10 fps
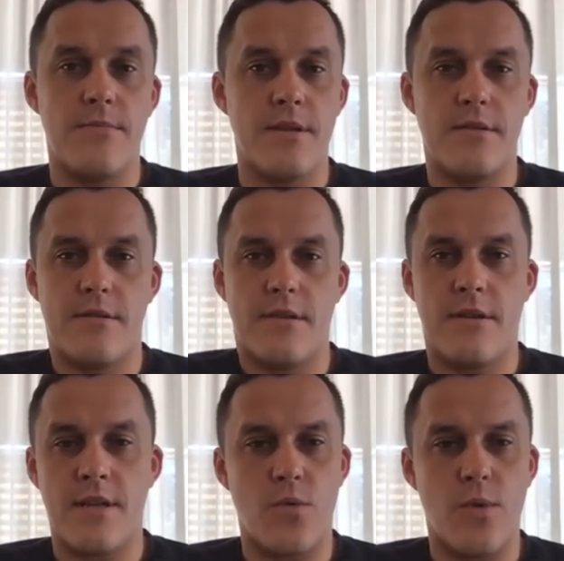But
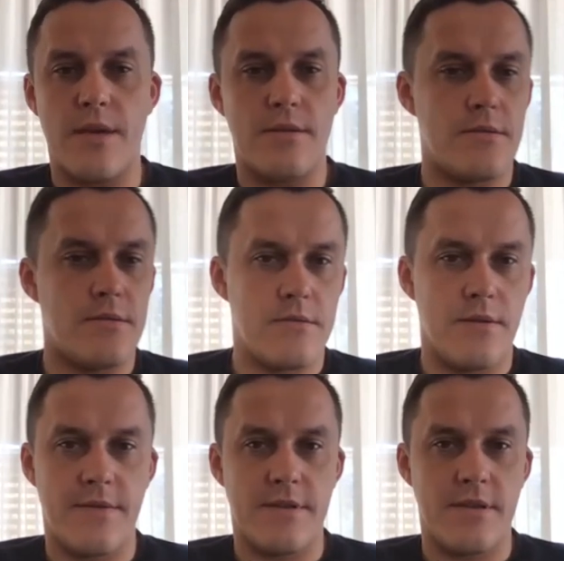otherwise,
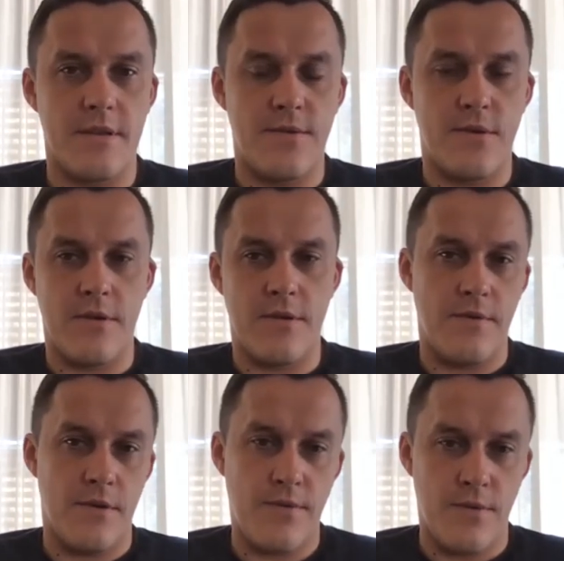if
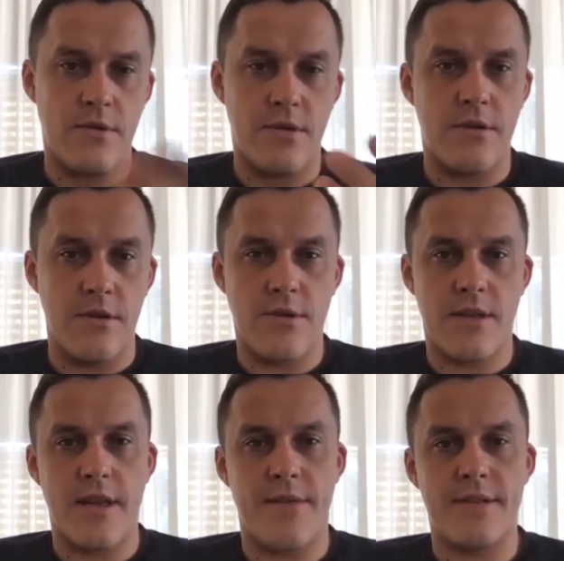you know that you
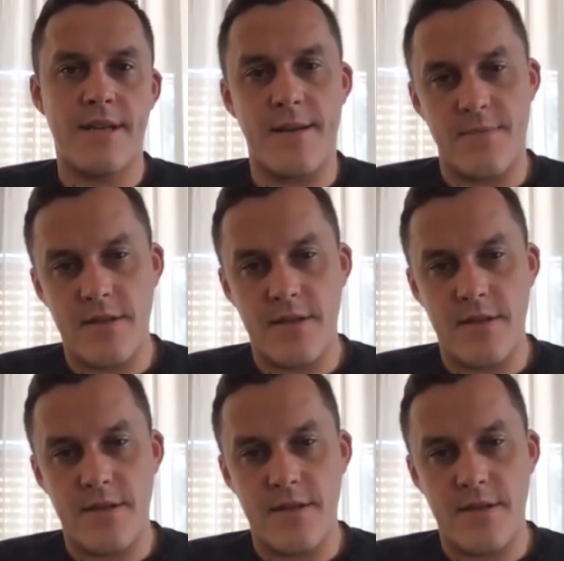can have a time,